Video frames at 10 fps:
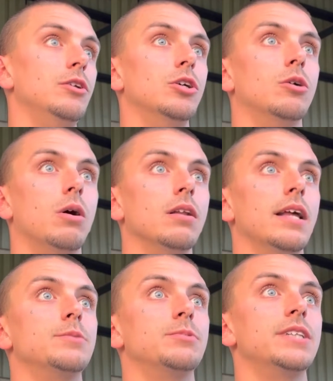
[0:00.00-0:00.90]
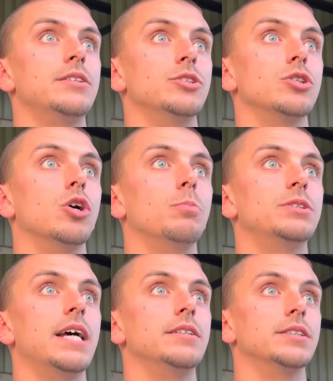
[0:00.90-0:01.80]
know what, let's protect his goal,
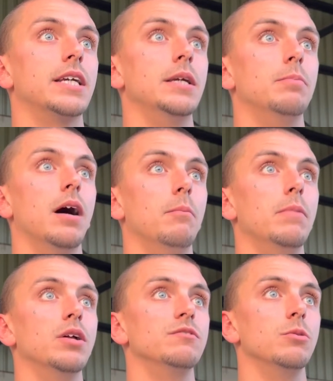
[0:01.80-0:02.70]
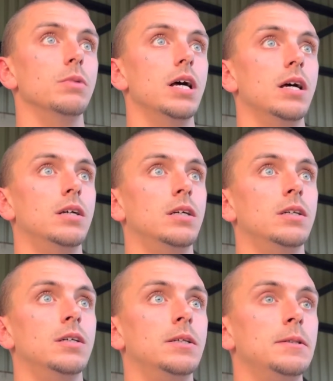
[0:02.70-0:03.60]
protect his keeper and build from
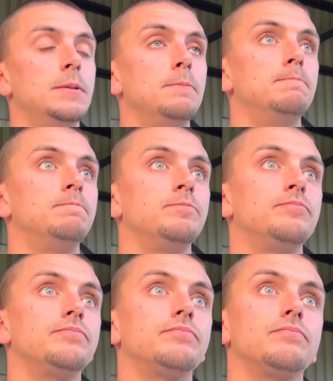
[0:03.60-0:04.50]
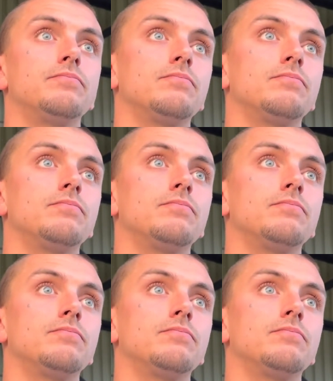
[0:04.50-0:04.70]
there.